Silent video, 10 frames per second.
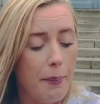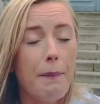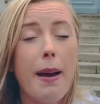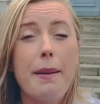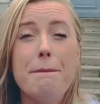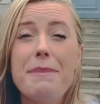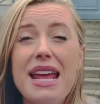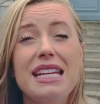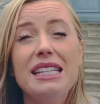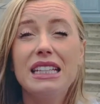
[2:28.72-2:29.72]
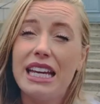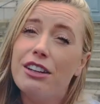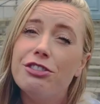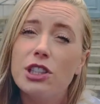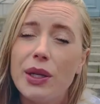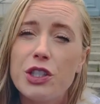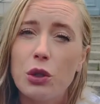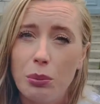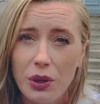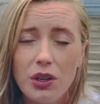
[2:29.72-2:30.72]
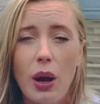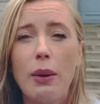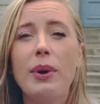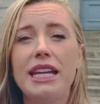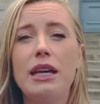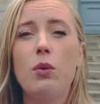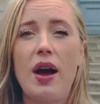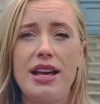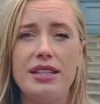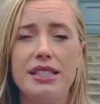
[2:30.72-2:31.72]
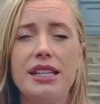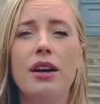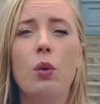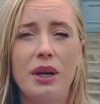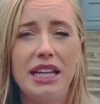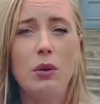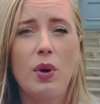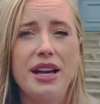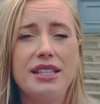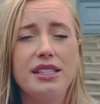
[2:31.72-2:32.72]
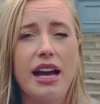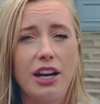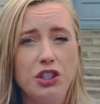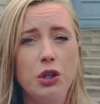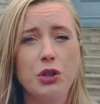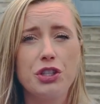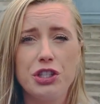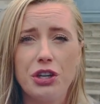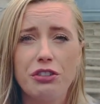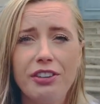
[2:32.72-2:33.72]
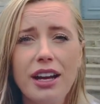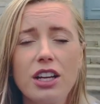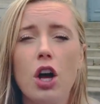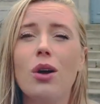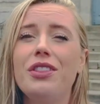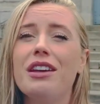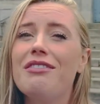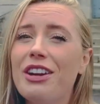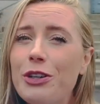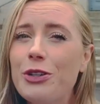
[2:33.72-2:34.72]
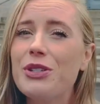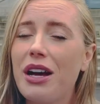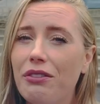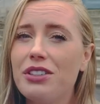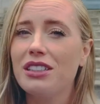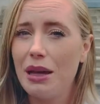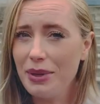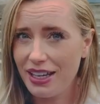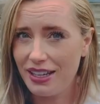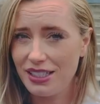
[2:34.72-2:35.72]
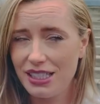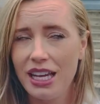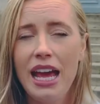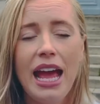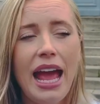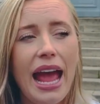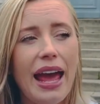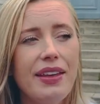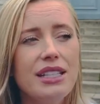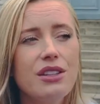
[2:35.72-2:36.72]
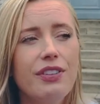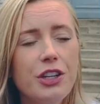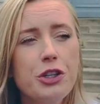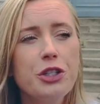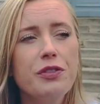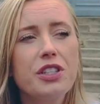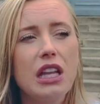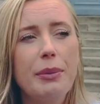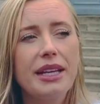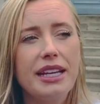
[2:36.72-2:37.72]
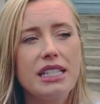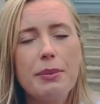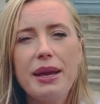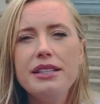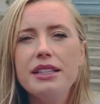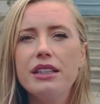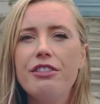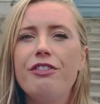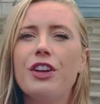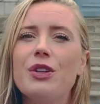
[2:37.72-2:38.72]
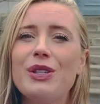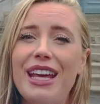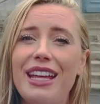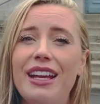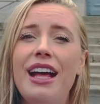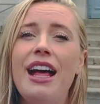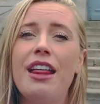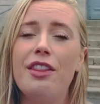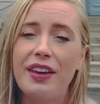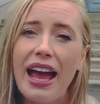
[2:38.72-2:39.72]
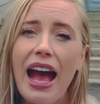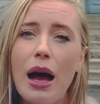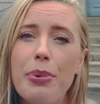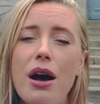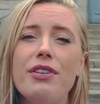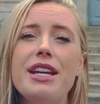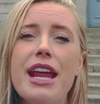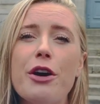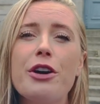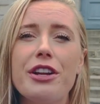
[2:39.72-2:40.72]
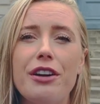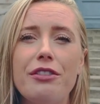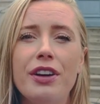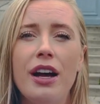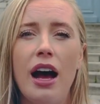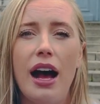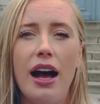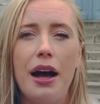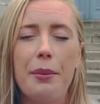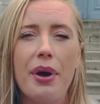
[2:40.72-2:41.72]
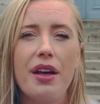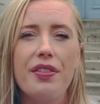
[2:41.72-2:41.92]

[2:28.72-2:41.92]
amazingly influential book when he was tutor to the Dauphin, called The Adventures of Telemachus. And his Adventures of Telemachus, it basically fills in the gap of a narrative a